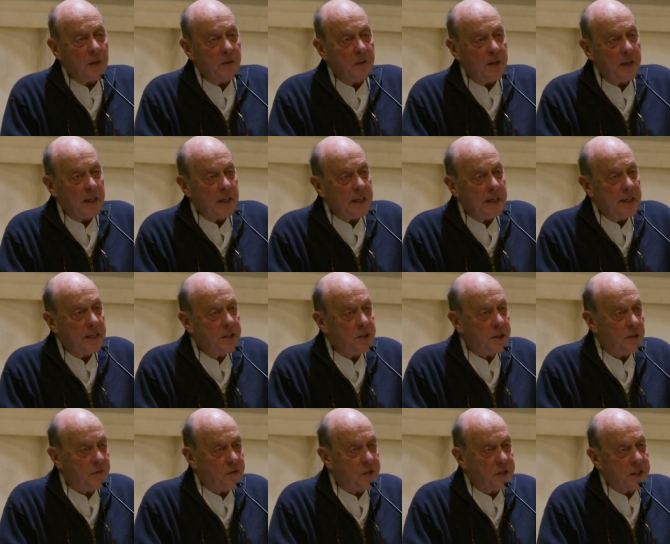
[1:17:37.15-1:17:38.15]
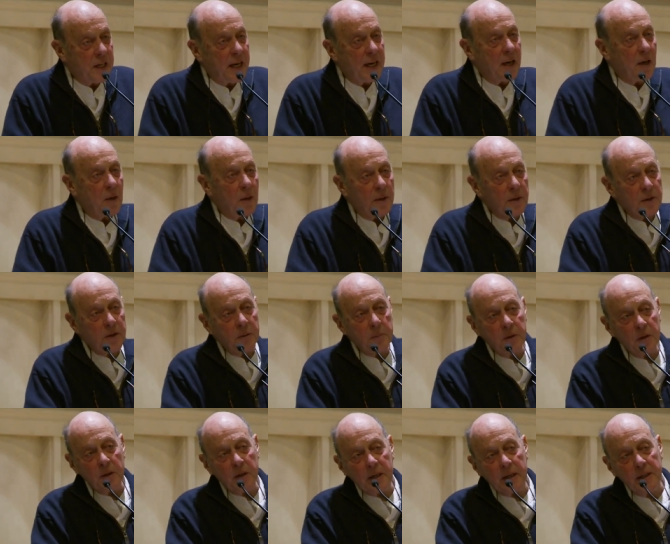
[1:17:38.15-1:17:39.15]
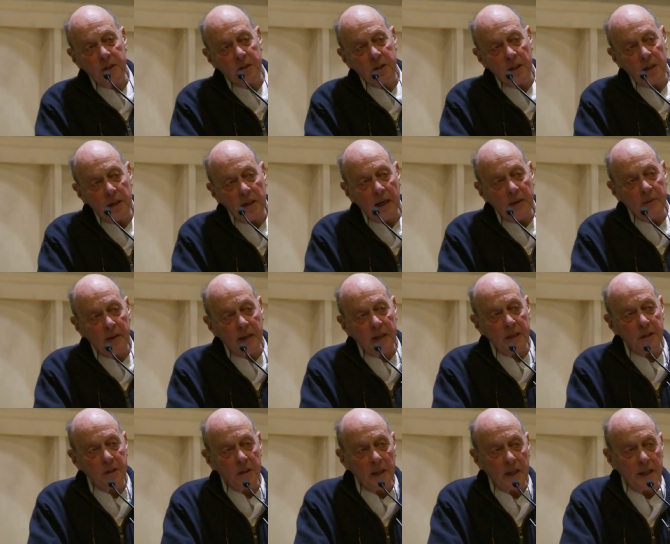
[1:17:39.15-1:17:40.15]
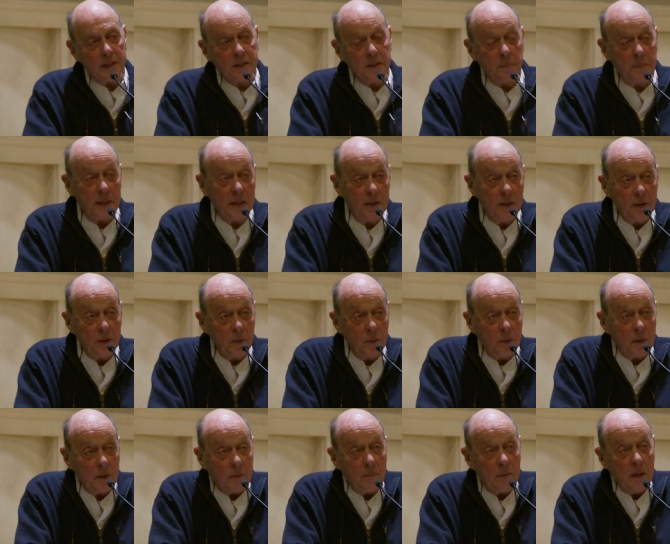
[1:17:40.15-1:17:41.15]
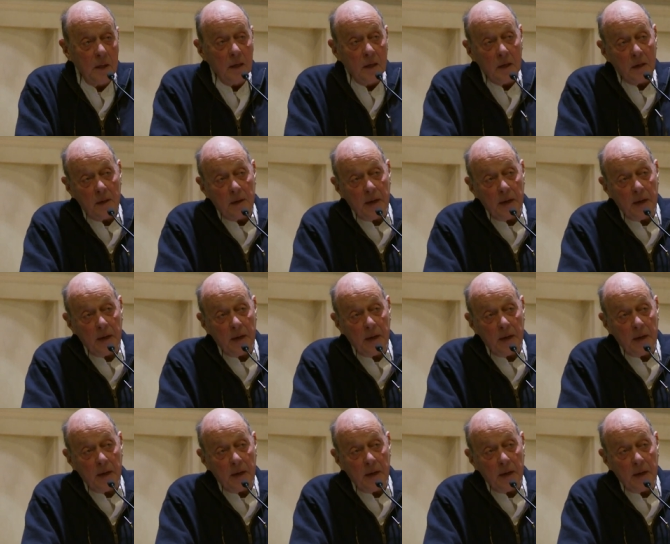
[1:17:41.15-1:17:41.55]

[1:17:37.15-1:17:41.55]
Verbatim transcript: the ease of sail and communication and navigation get to be that you can